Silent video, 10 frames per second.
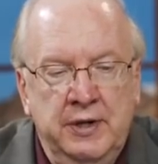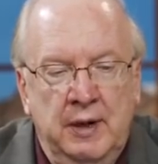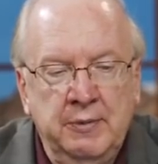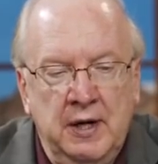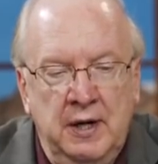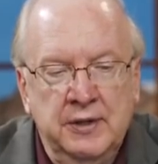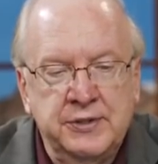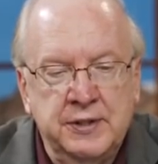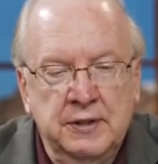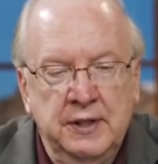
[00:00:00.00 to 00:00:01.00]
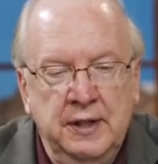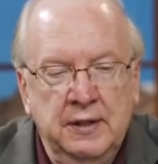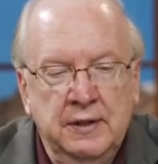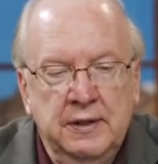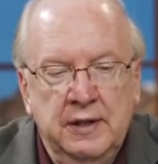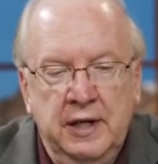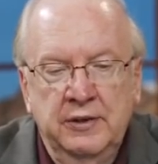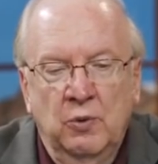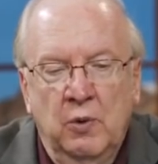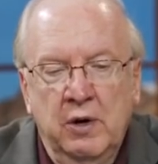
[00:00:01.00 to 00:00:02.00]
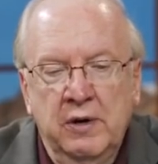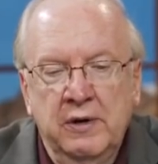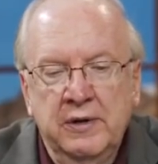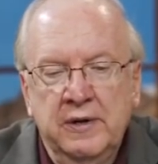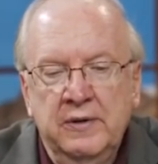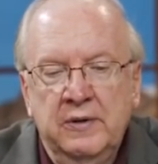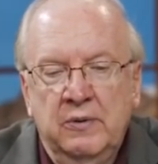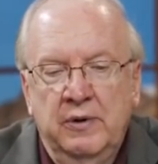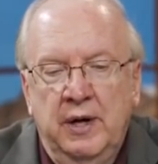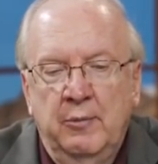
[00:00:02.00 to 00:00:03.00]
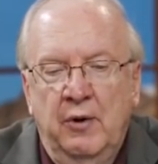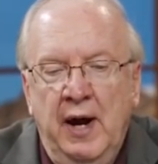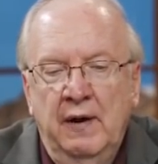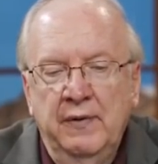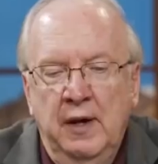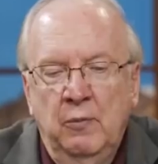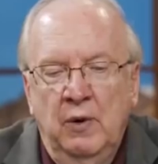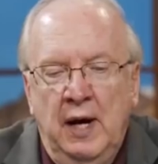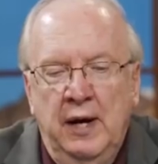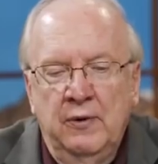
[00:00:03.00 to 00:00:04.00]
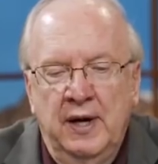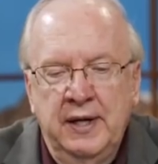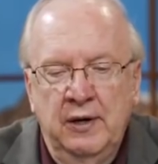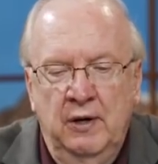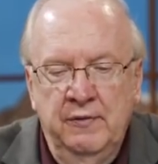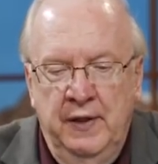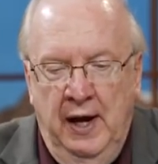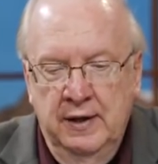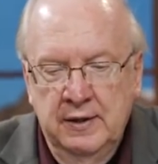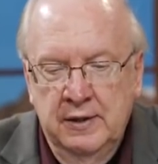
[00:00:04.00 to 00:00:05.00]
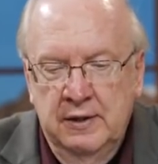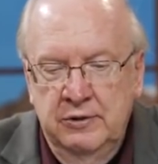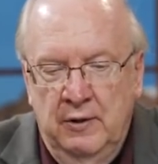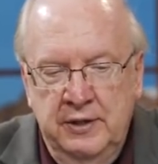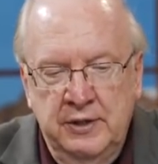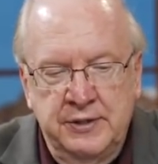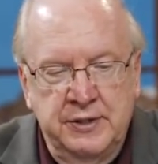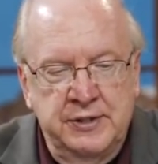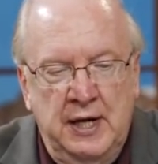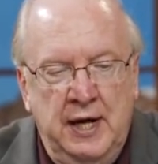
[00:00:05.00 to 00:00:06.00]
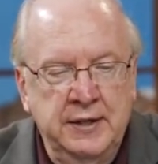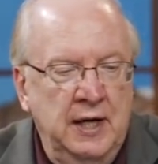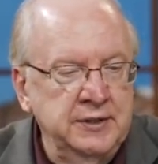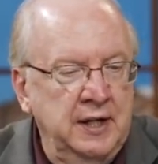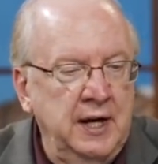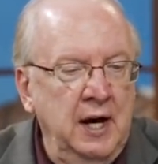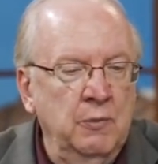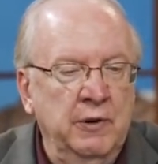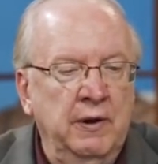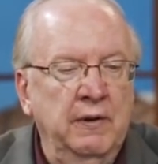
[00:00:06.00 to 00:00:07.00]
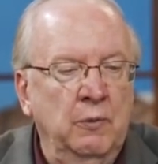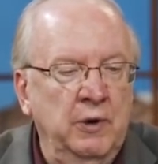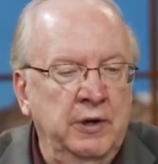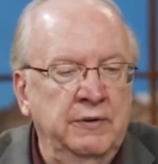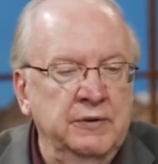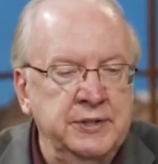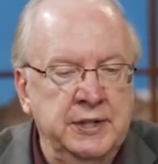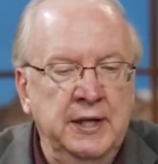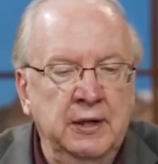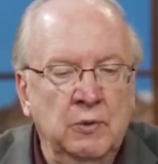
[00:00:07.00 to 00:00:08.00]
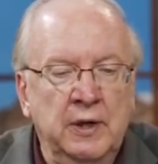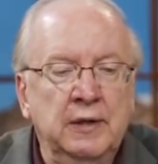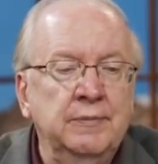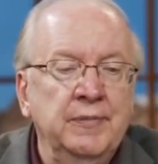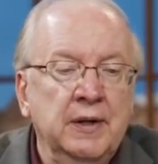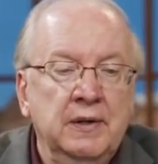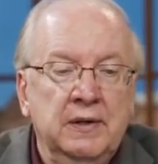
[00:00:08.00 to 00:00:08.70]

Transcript: when I'm constantly in the Word, when I'm around them. How do I get over that? Do I just decide not to care what others think? Well,